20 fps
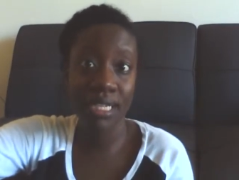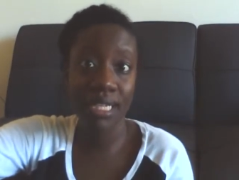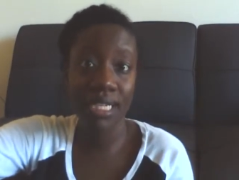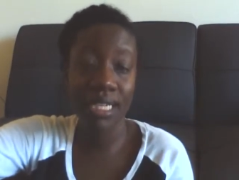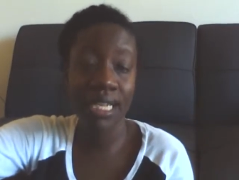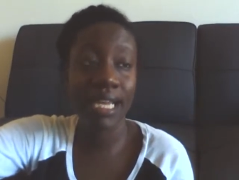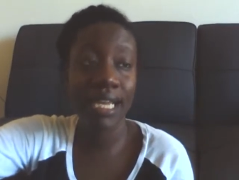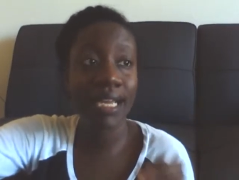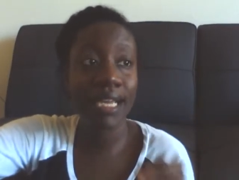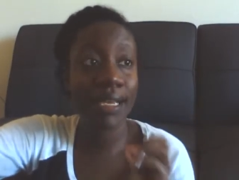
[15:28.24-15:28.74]

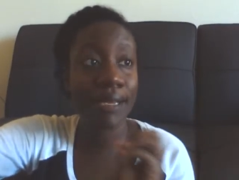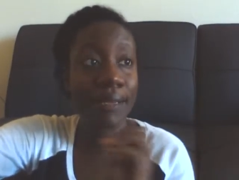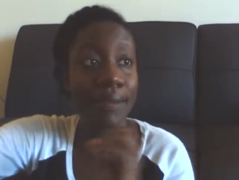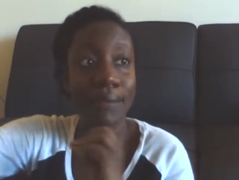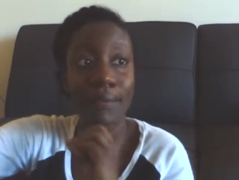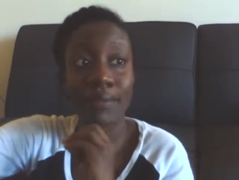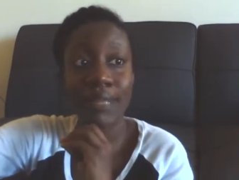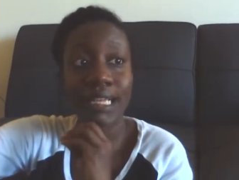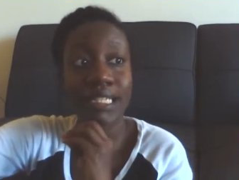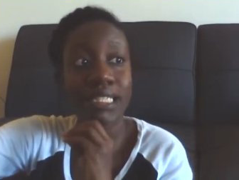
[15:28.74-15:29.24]
Like,
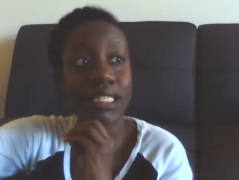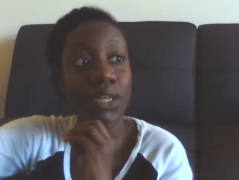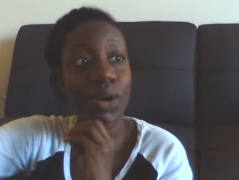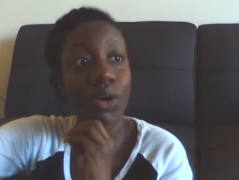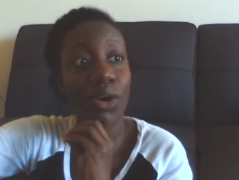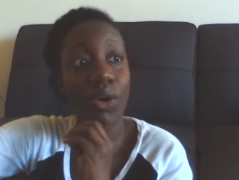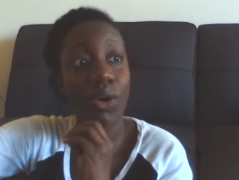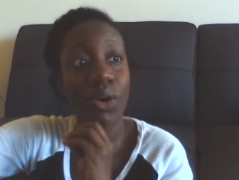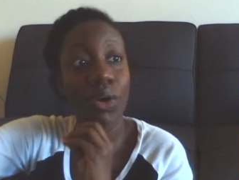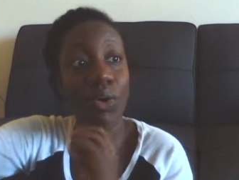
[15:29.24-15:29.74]
that's
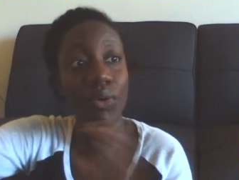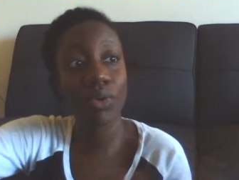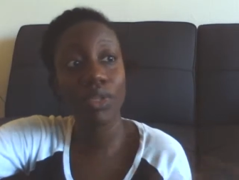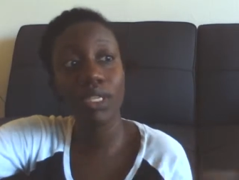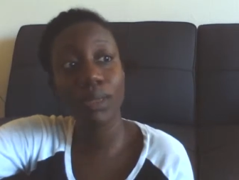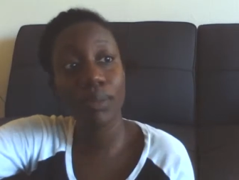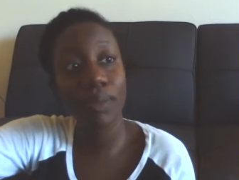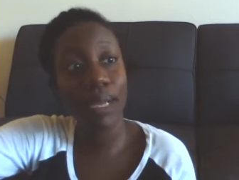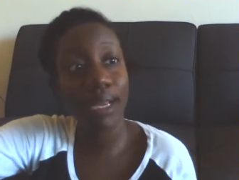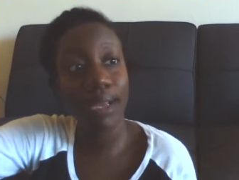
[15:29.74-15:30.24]
the
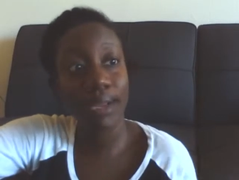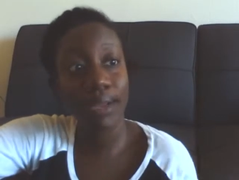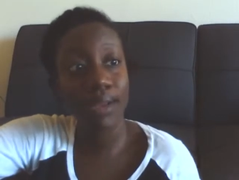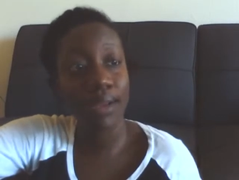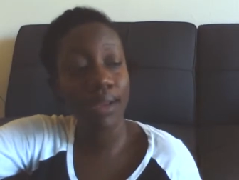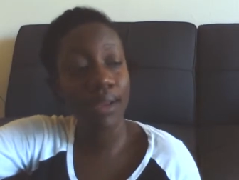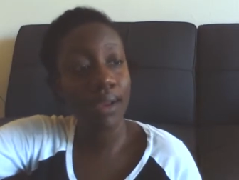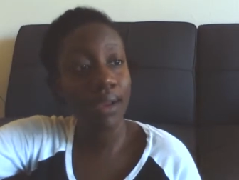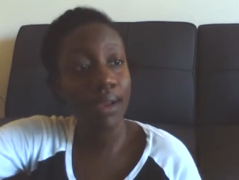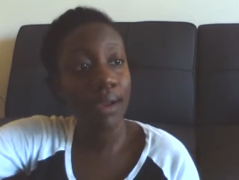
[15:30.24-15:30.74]
only way
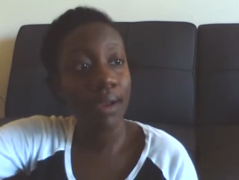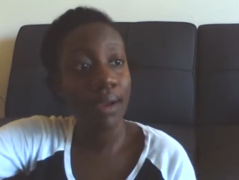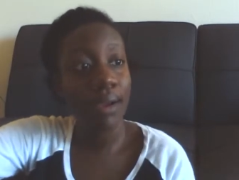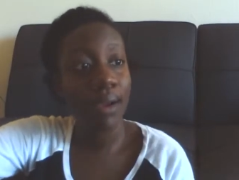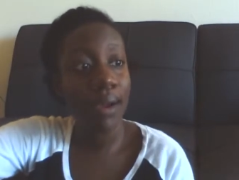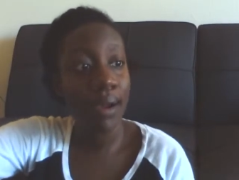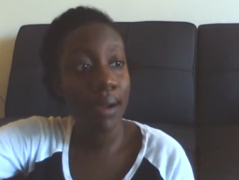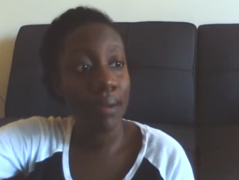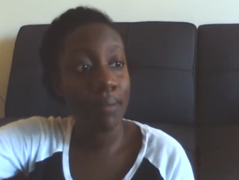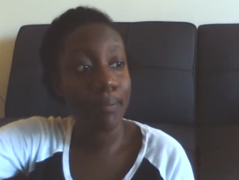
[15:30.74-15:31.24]

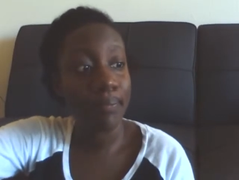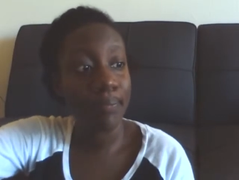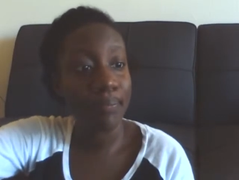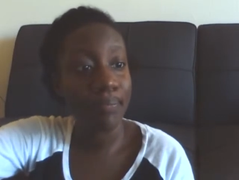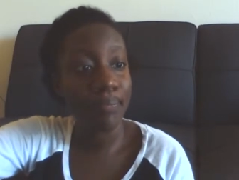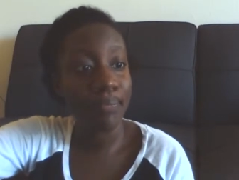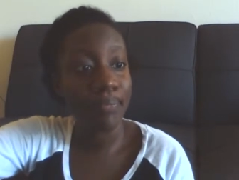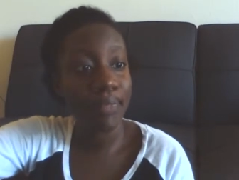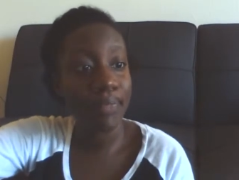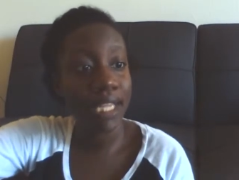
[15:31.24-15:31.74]

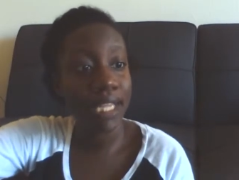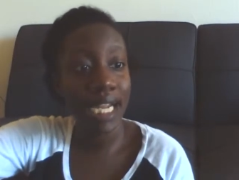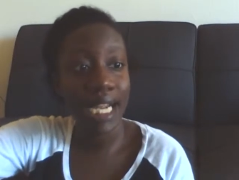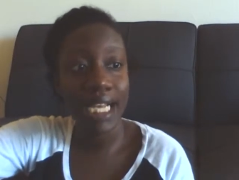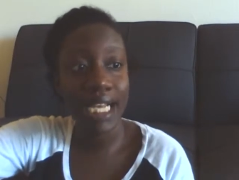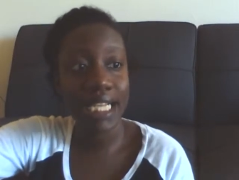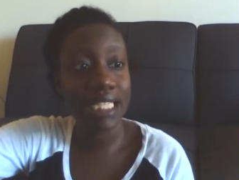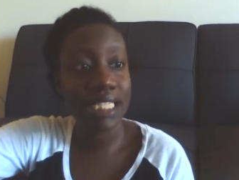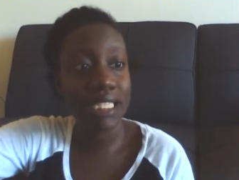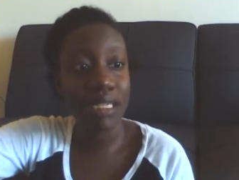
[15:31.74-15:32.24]
that I
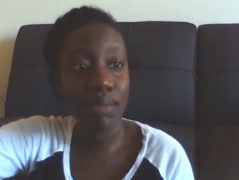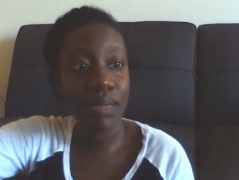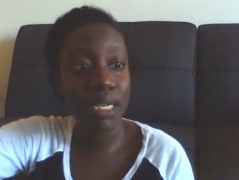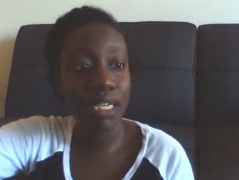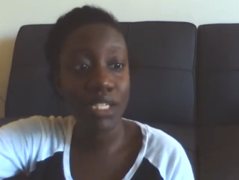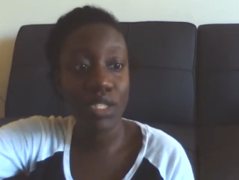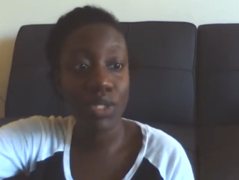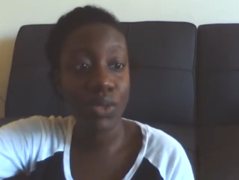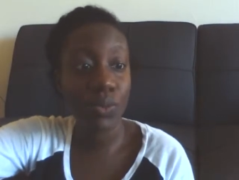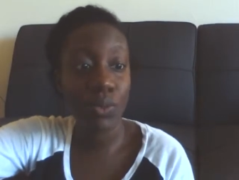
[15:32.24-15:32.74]
can sum it
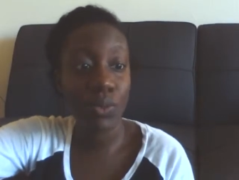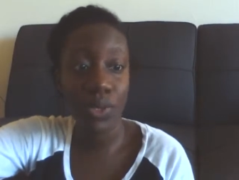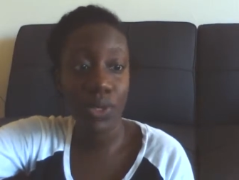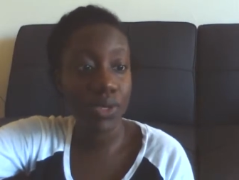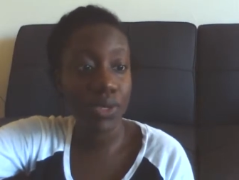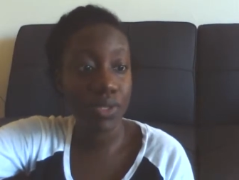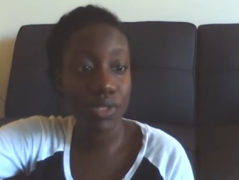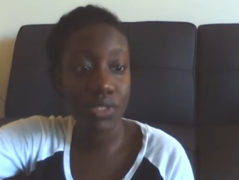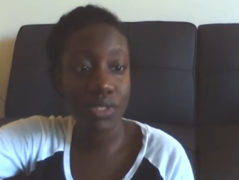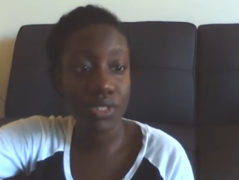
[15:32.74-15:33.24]
into
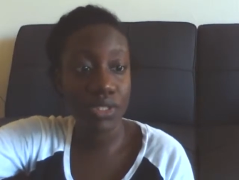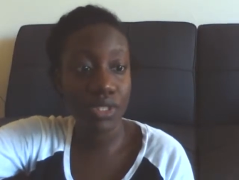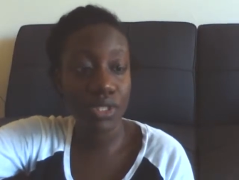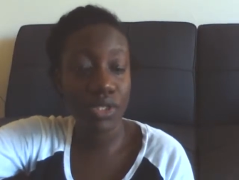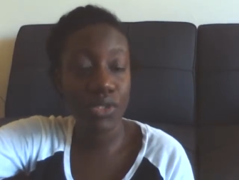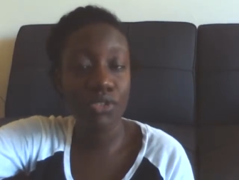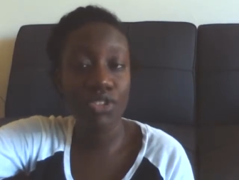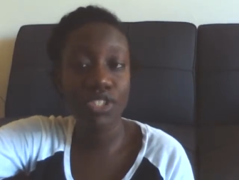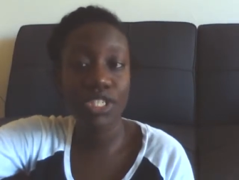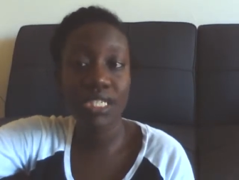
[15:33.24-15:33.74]
words.
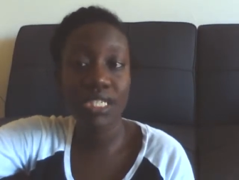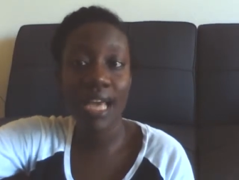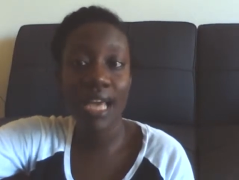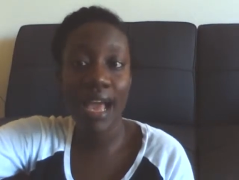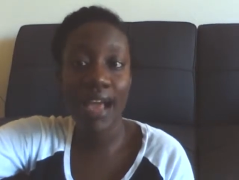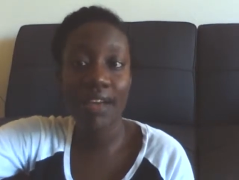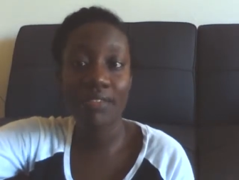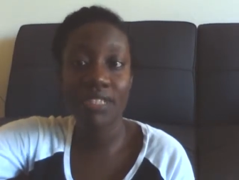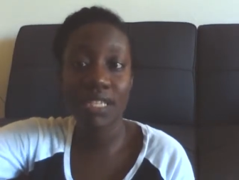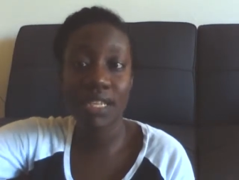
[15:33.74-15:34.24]
You just
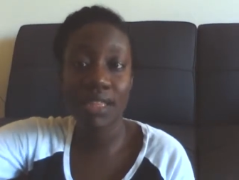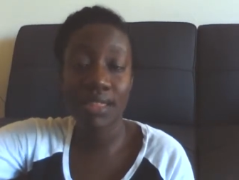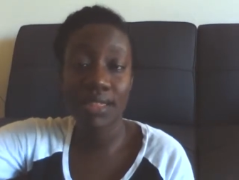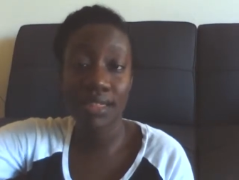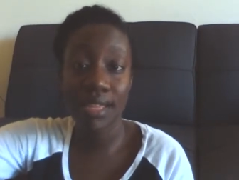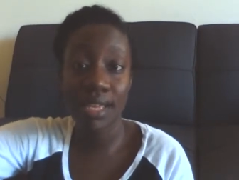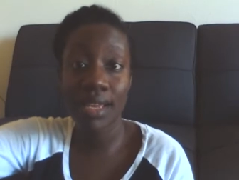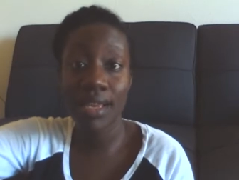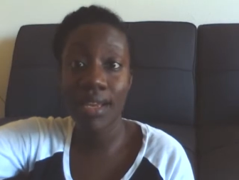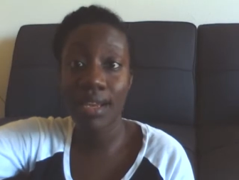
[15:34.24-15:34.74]
have to
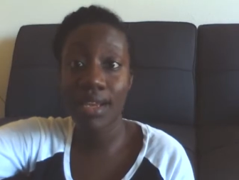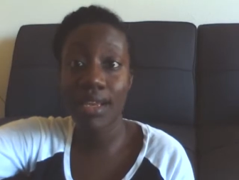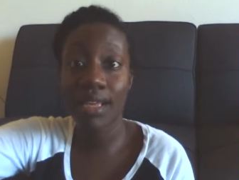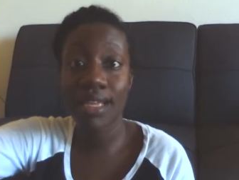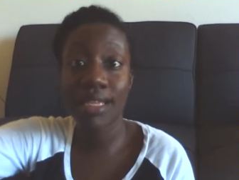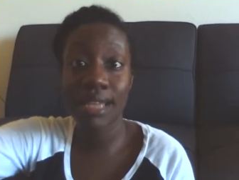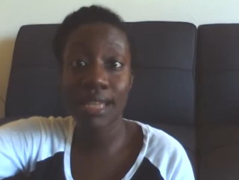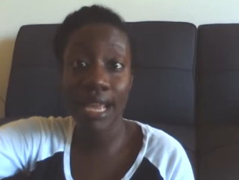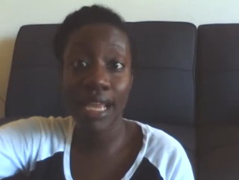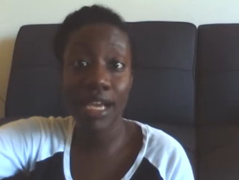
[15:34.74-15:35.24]
think
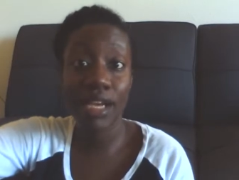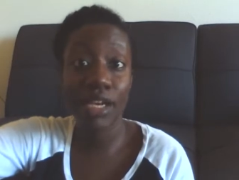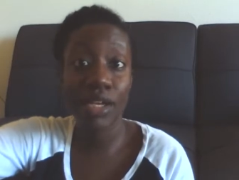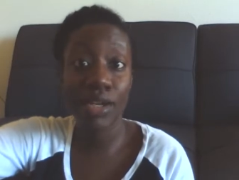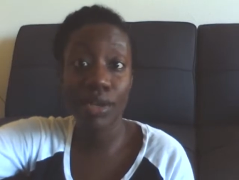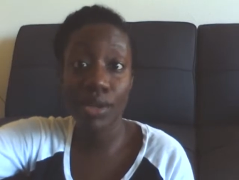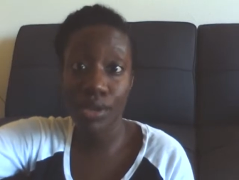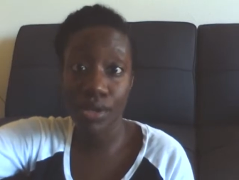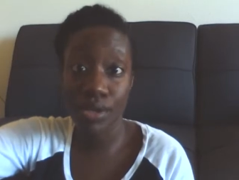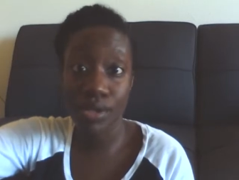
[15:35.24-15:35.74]
like a
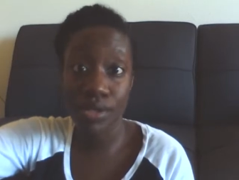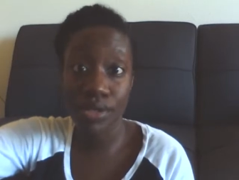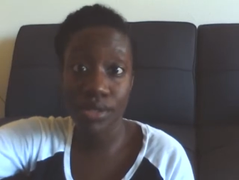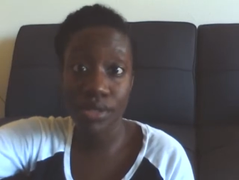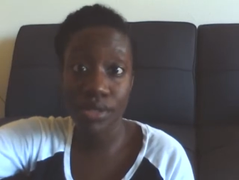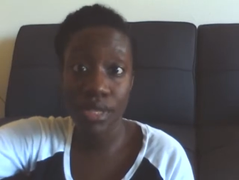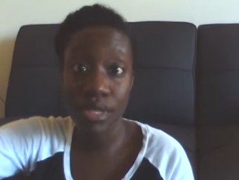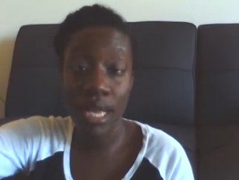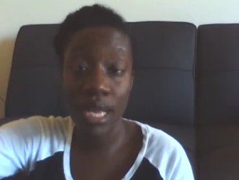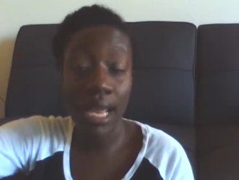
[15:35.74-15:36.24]

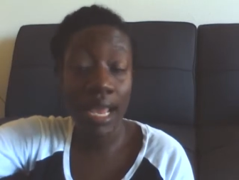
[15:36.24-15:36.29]
nurse.